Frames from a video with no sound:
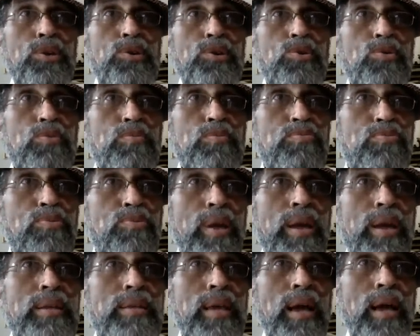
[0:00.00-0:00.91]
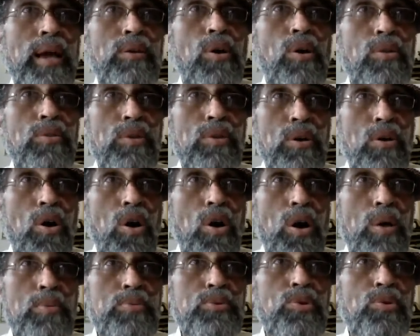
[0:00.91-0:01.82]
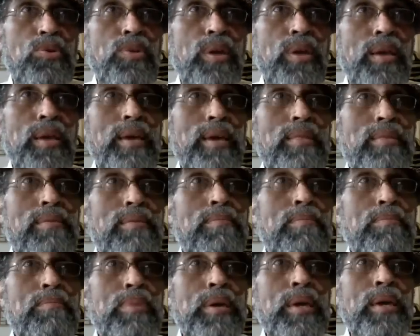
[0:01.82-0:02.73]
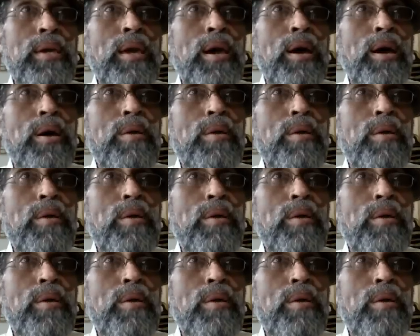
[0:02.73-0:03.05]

you break down all the carbs so they can be